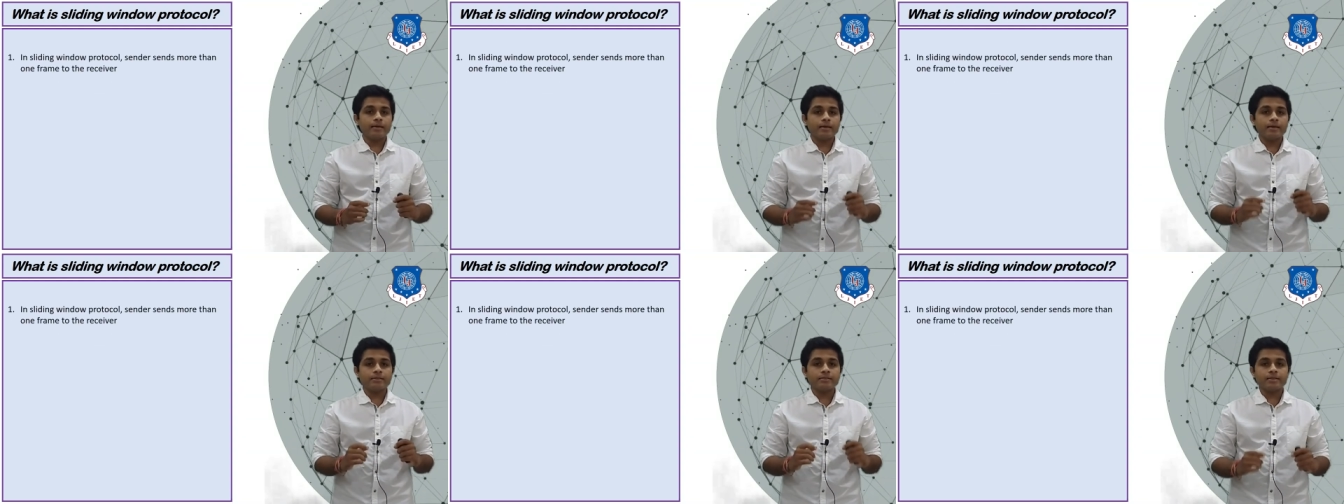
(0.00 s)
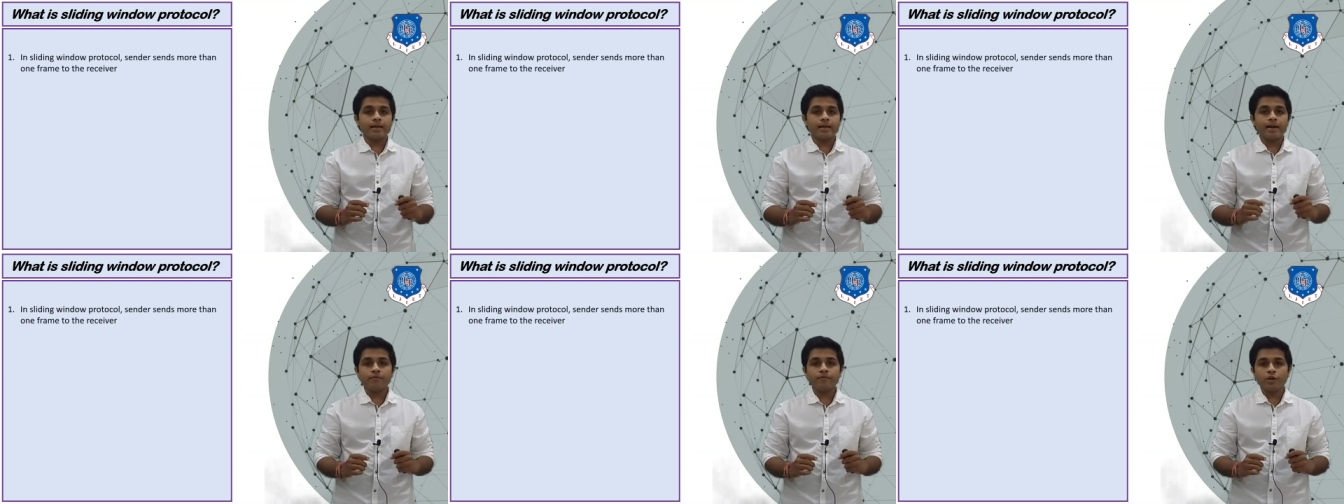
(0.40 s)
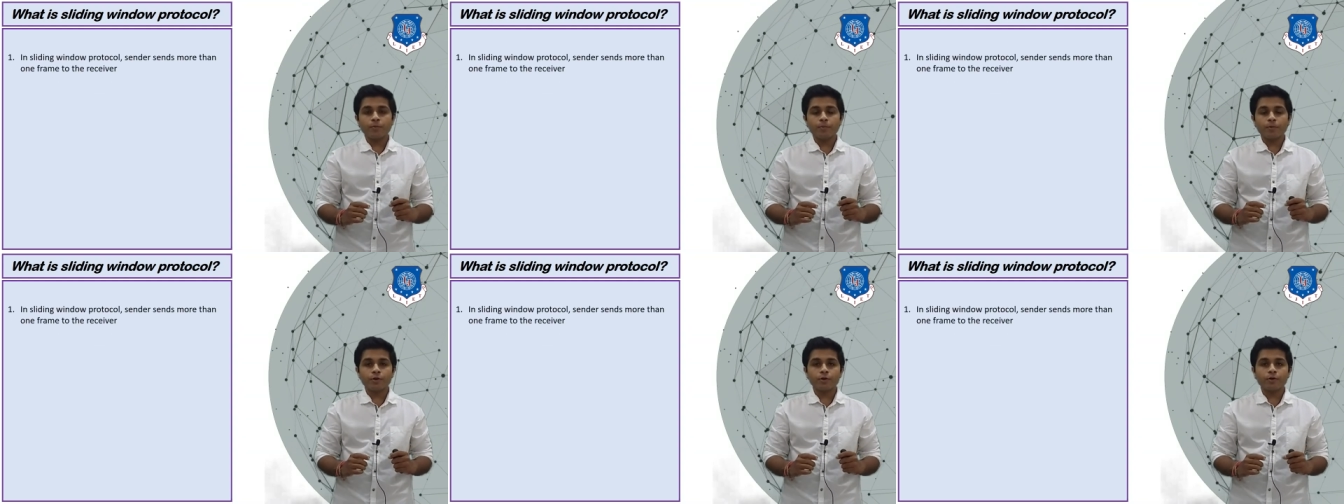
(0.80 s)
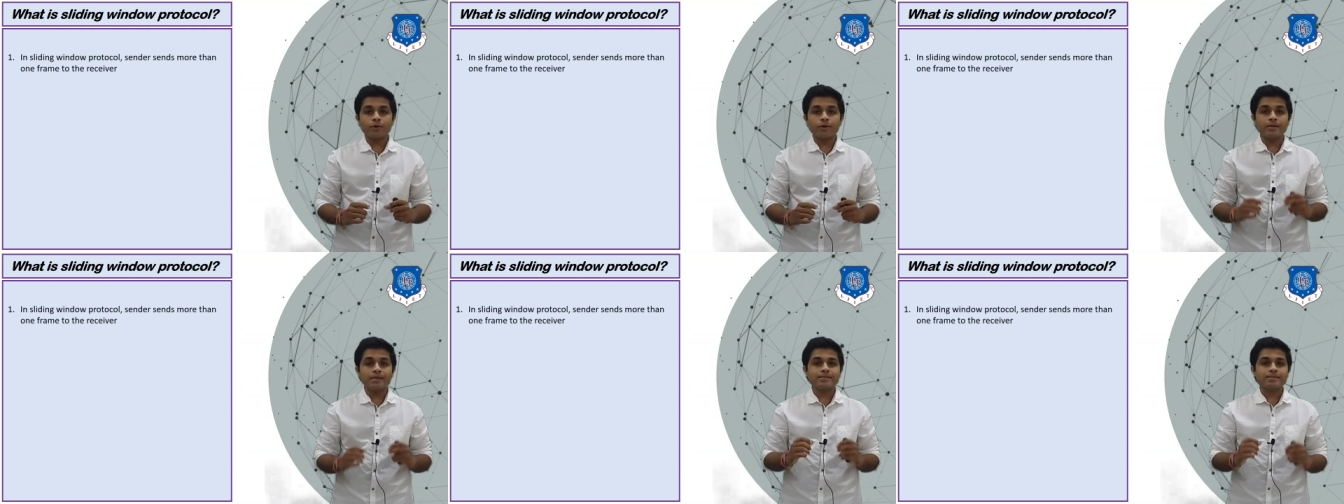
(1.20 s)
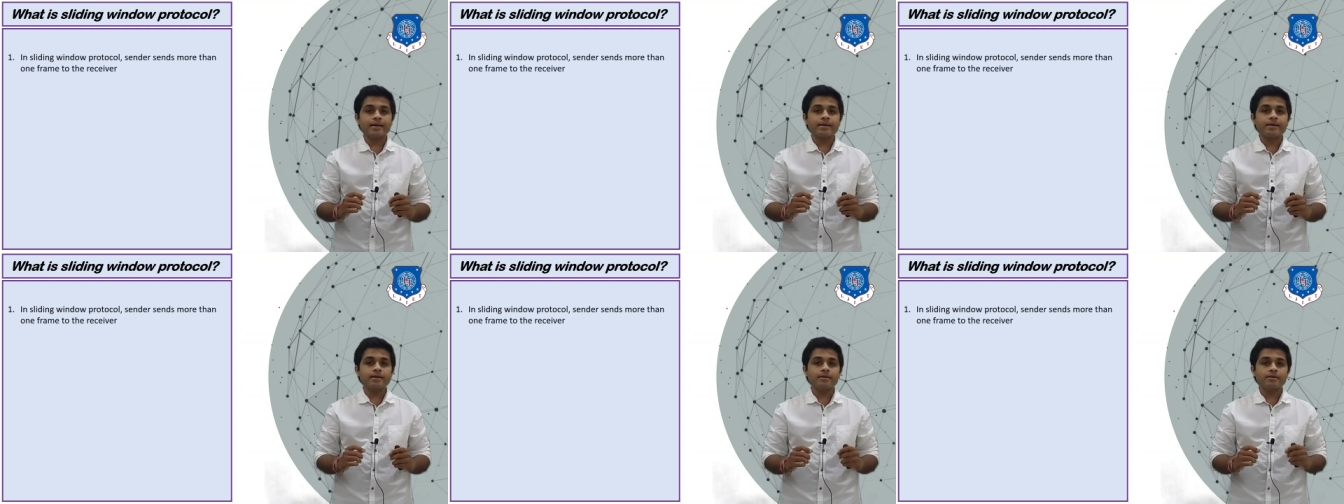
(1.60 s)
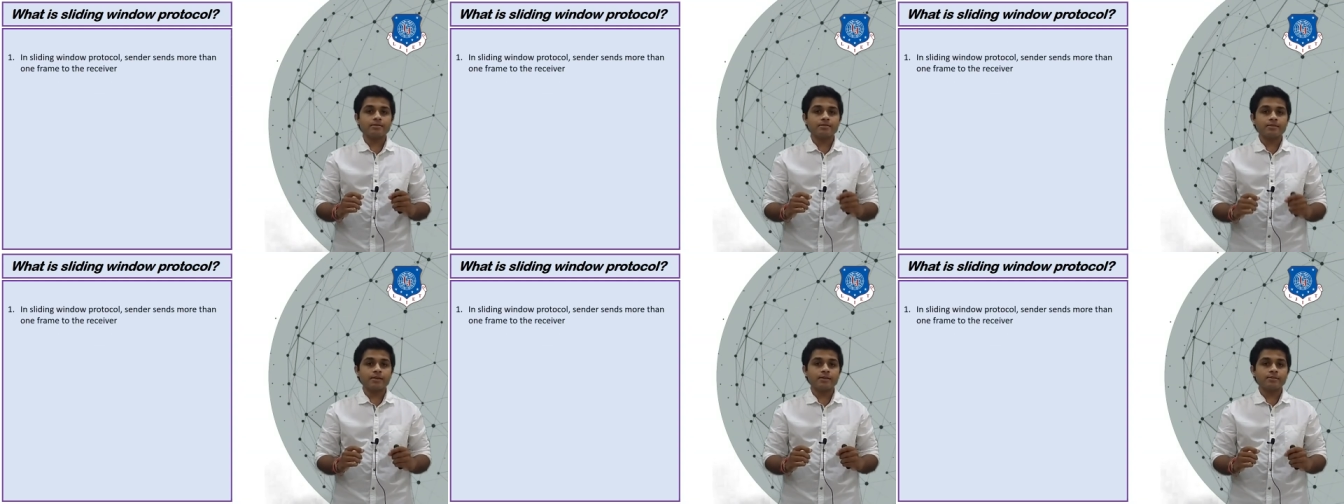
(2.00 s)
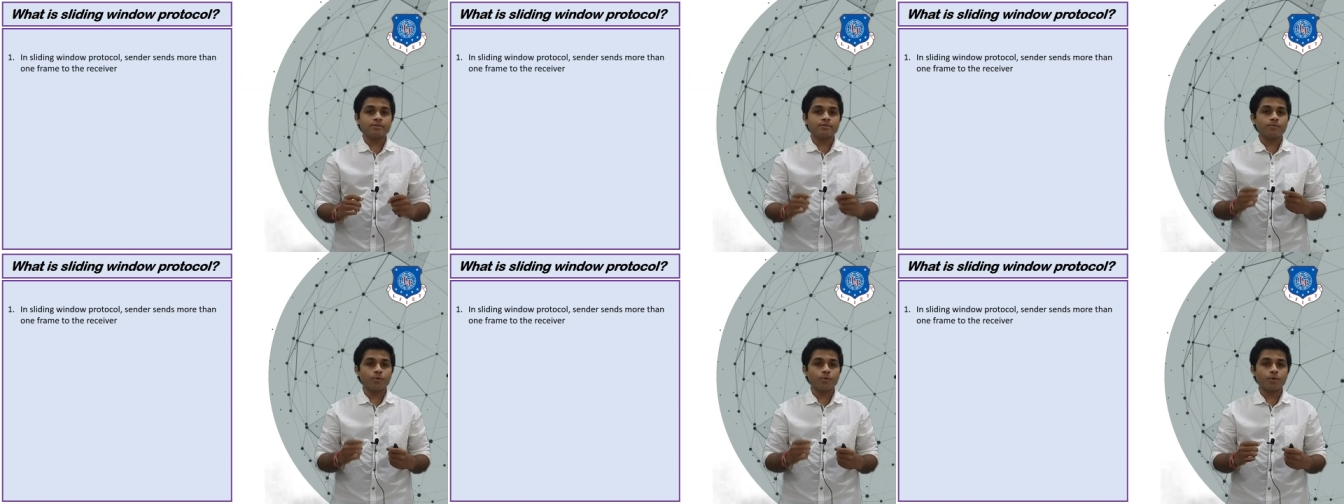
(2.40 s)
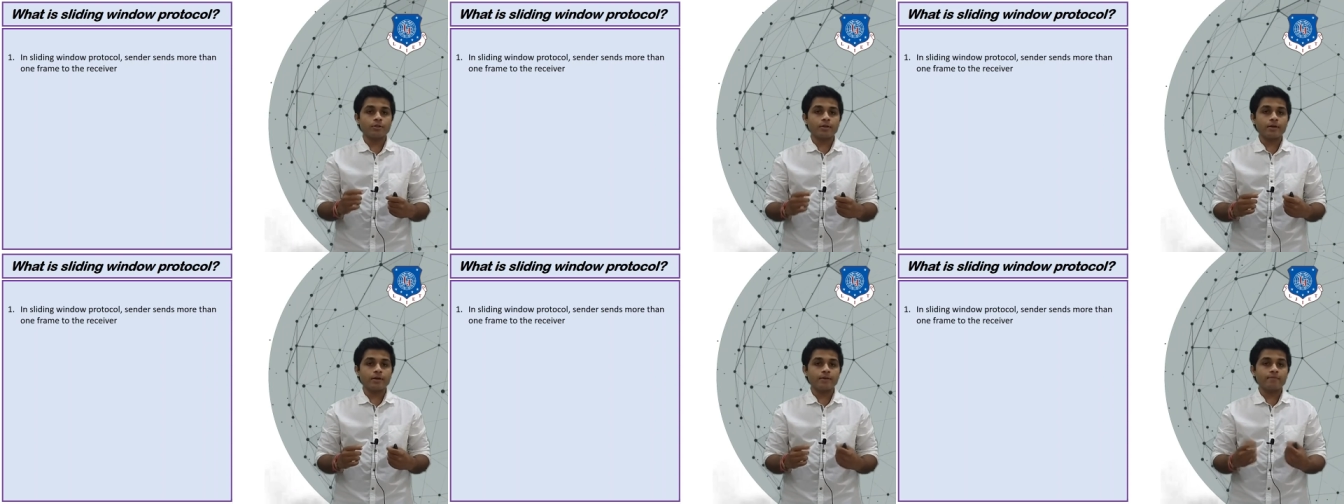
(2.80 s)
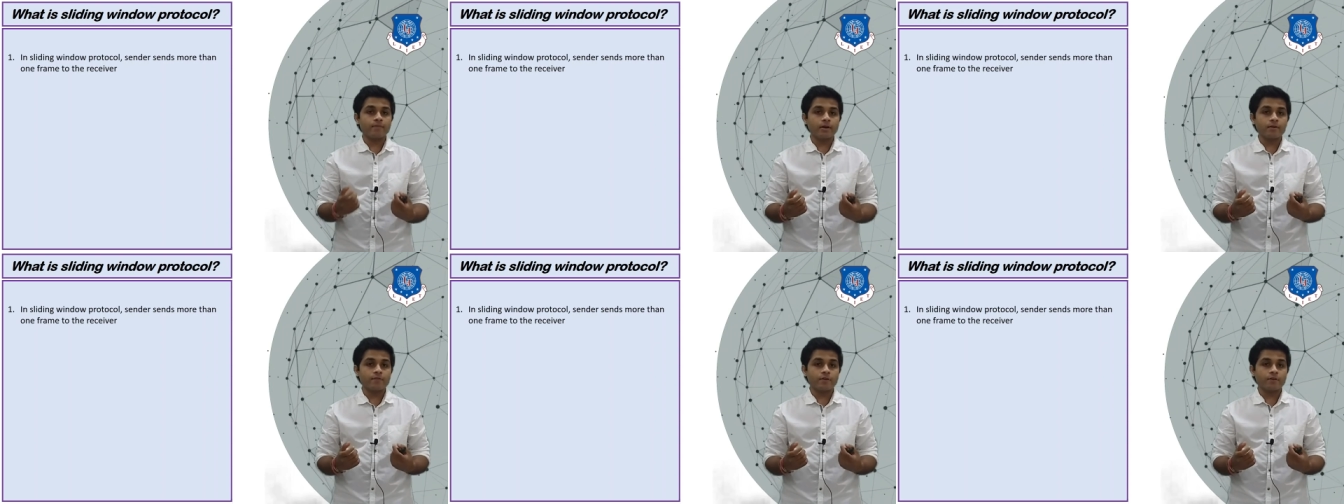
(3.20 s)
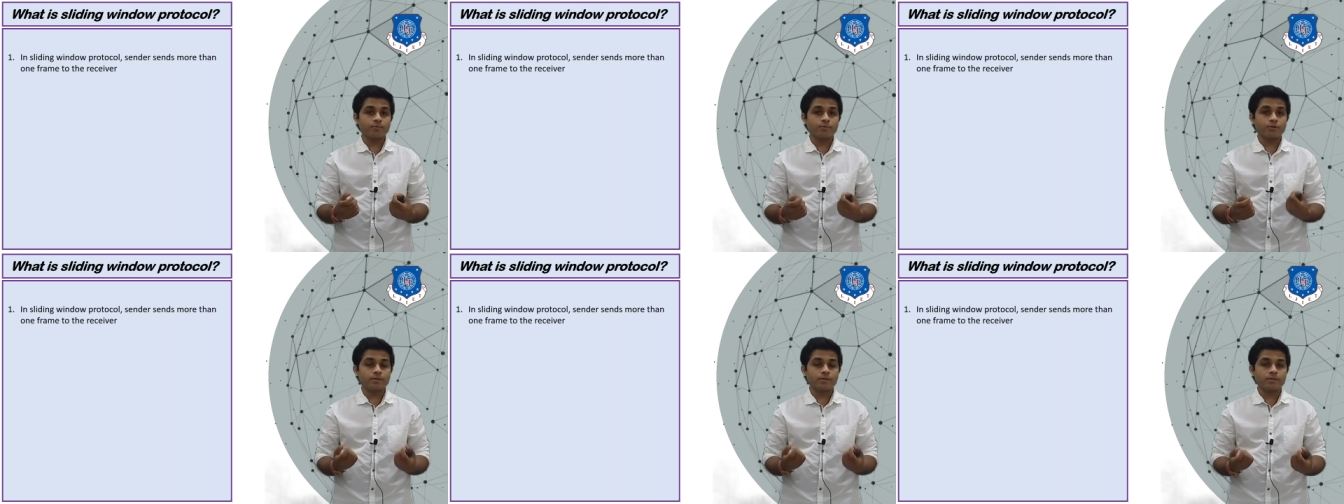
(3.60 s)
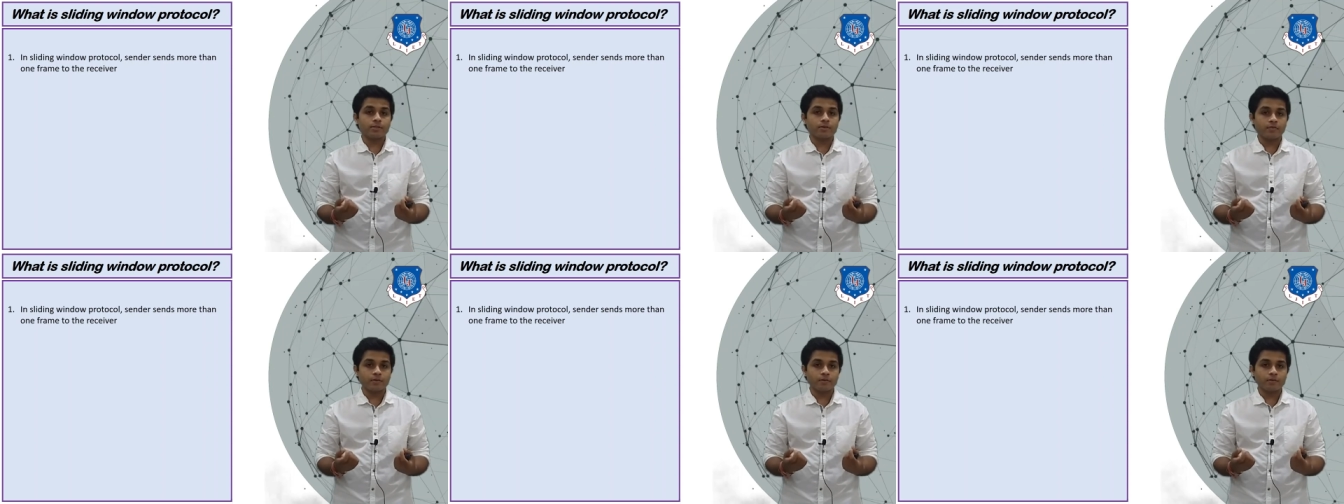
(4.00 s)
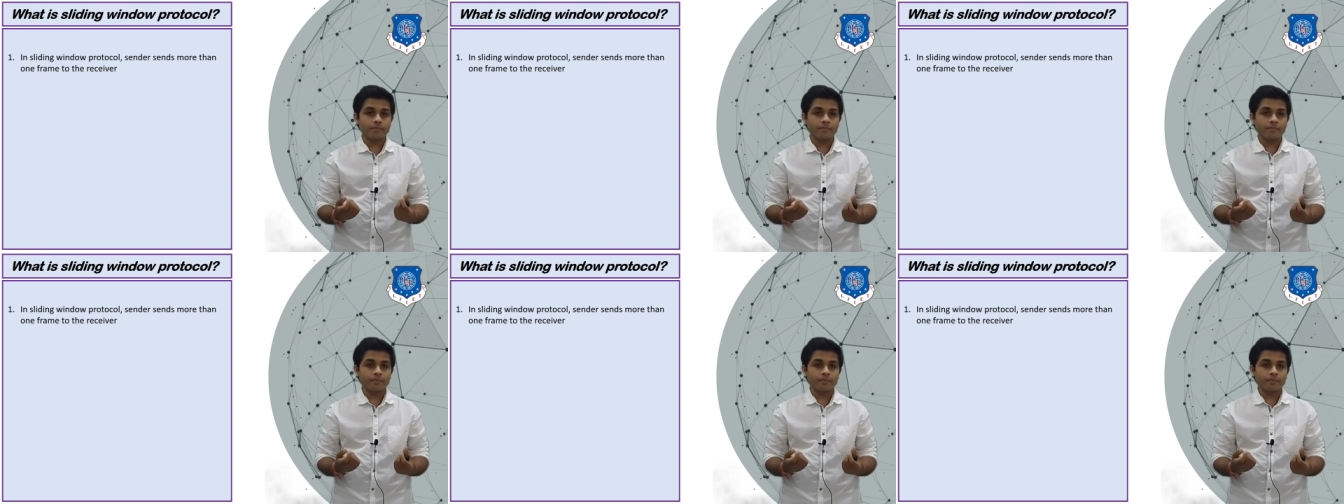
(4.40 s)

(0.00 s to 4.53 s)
In sliding window protocol, sender sends more than one frame to receiver